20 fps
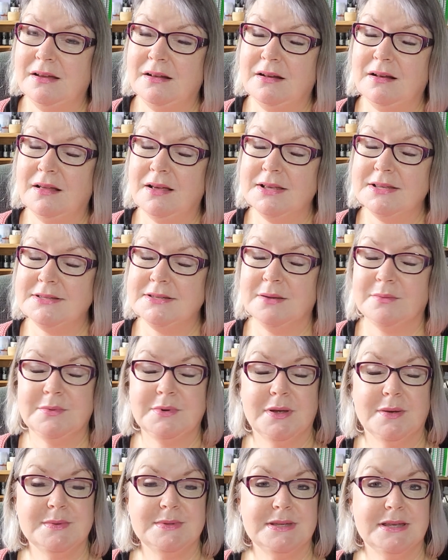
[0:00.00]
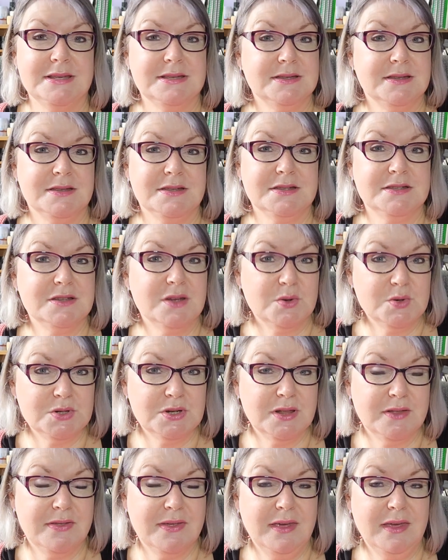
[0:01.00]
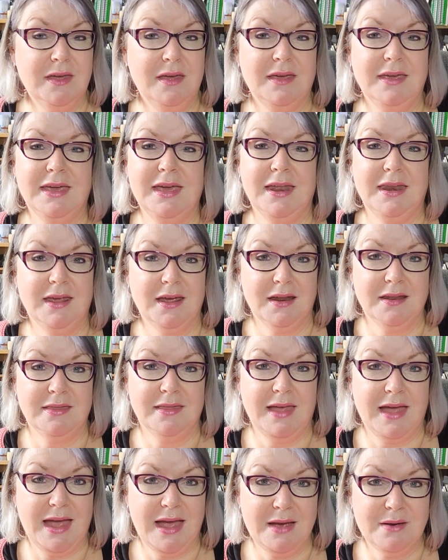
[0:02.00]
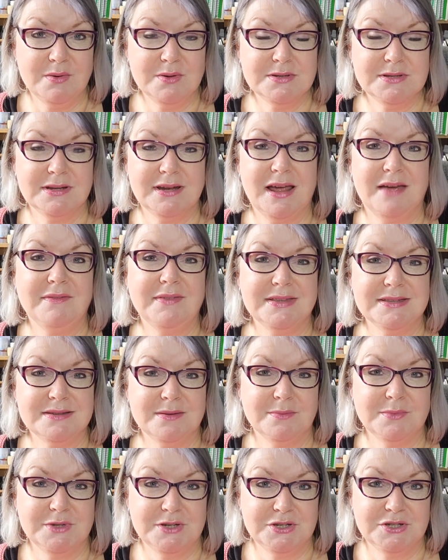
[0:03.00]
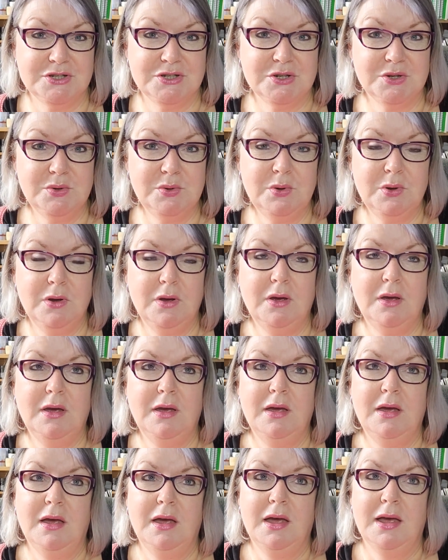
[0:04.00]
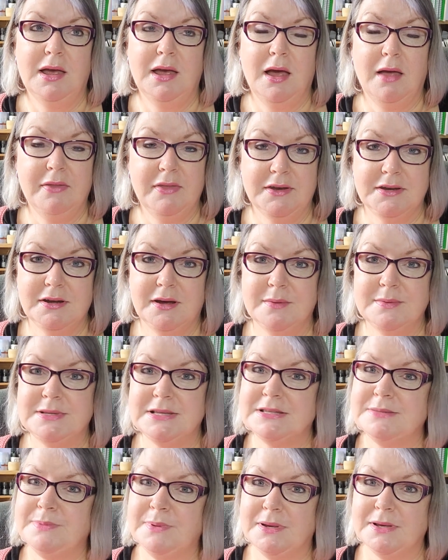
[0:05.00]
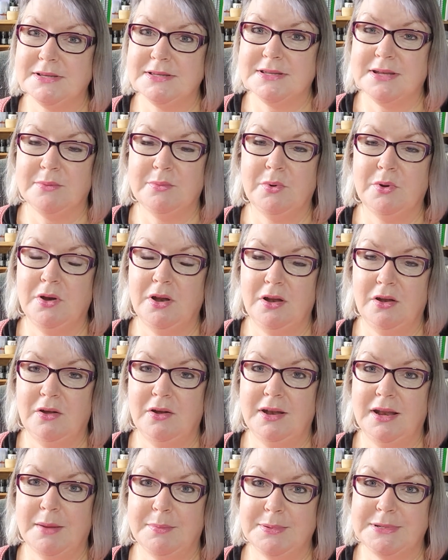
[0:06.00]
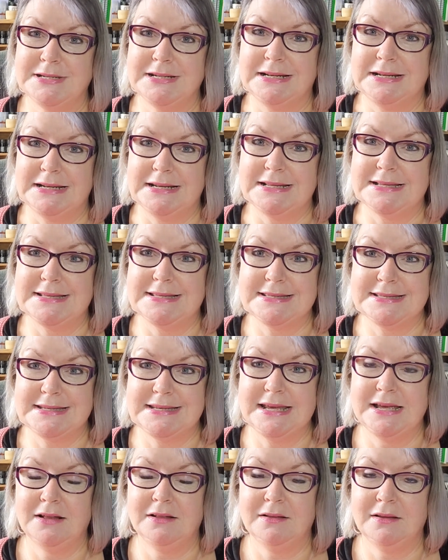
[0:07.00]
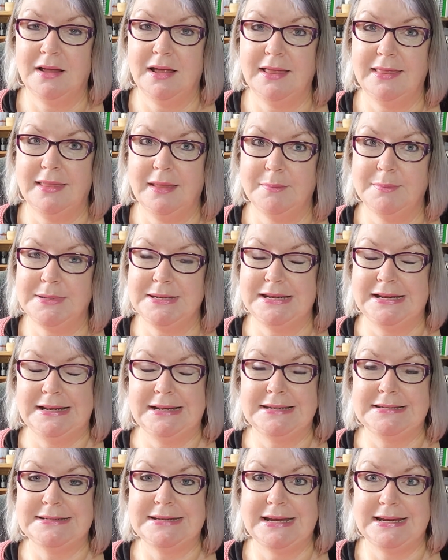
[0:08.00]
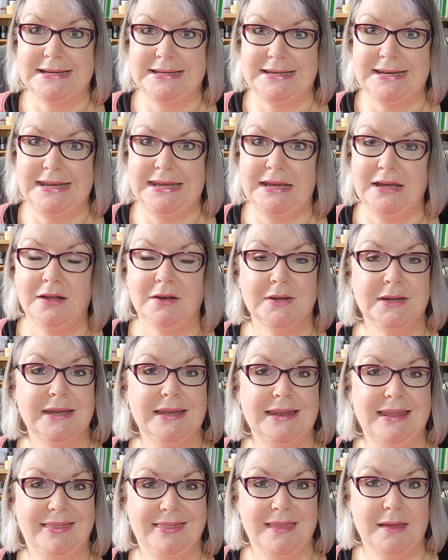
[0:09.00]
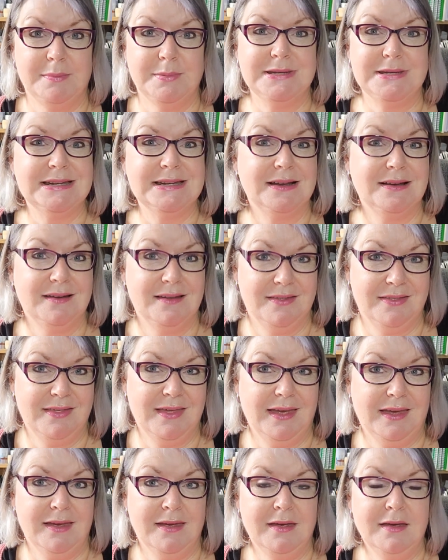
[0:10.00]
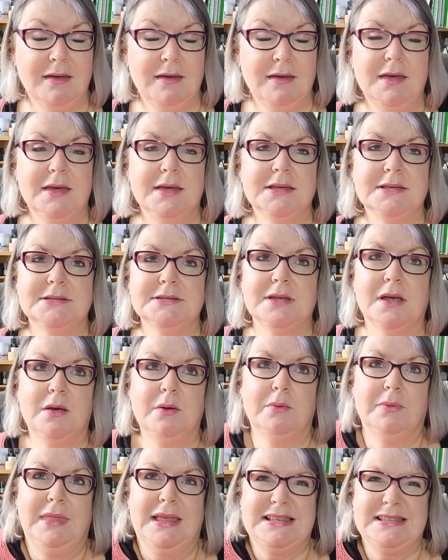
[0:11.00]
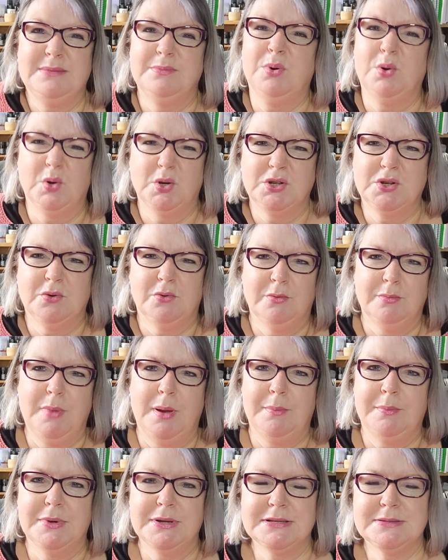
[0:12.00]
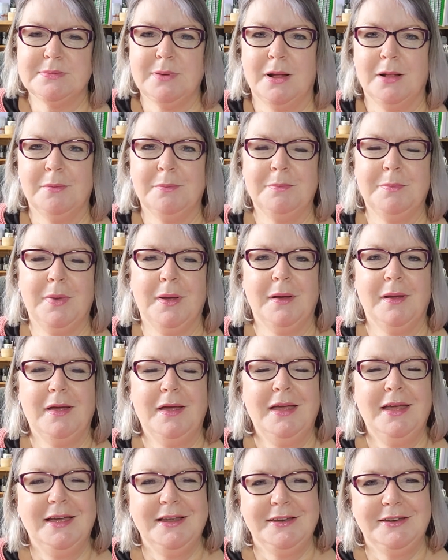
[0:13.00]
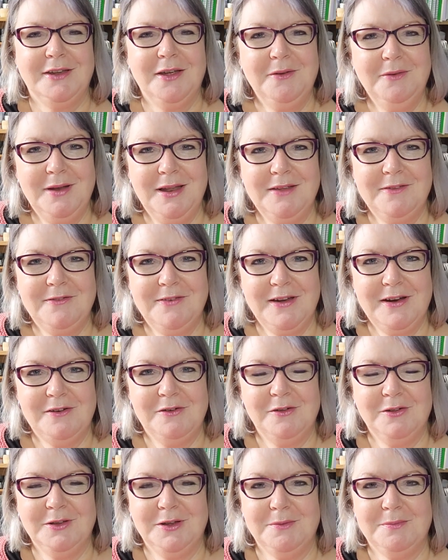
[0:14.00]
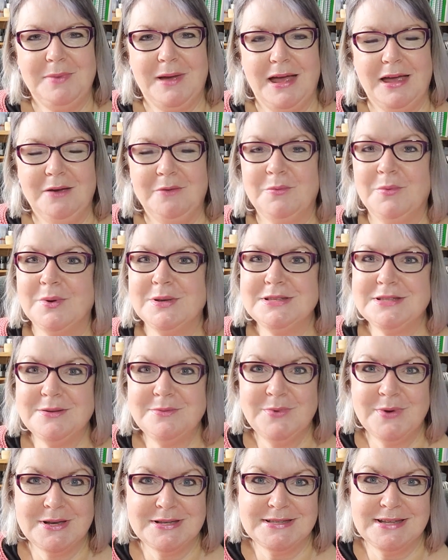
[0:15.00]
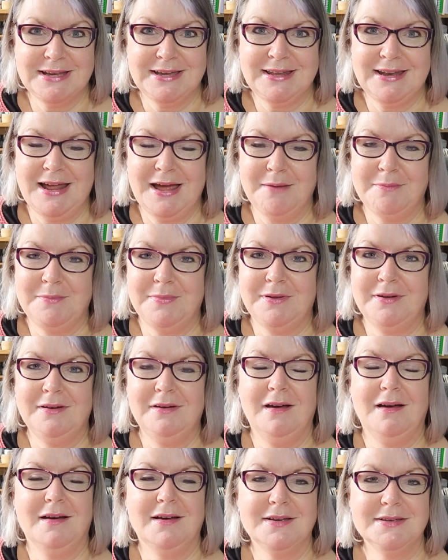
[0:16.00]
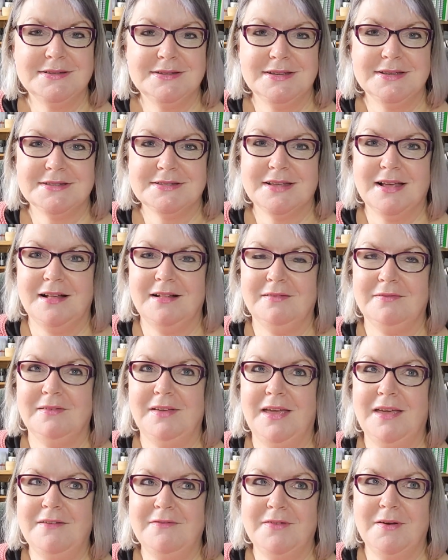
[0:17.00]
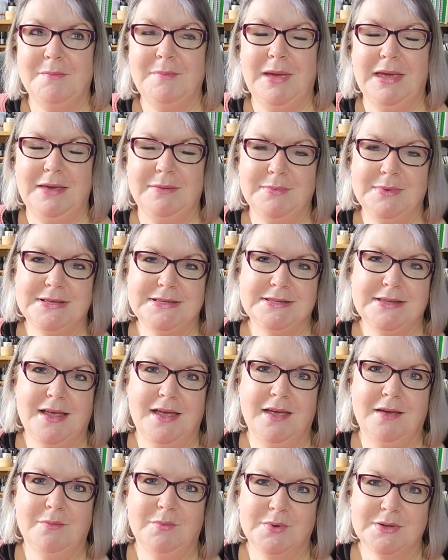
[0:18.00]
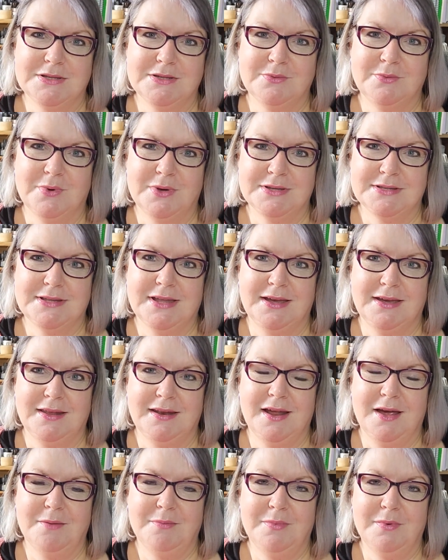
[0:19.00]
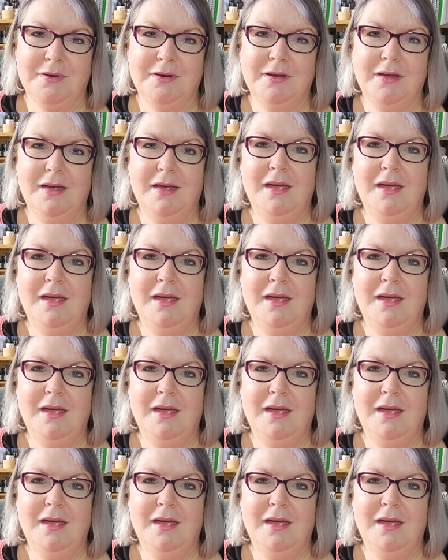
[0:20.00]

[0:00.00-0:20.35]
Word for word: a class. Sometimes it's a social thing and getting out of the house and having something to do. Other times it's because they want to learn that particular skill and that particular technique and to knit that particular thing. So that's important to remember as well. But don't let fear hold you back. What's the worst that can happen? Ask yourself, if I make a mistake, what's the worst that can happen?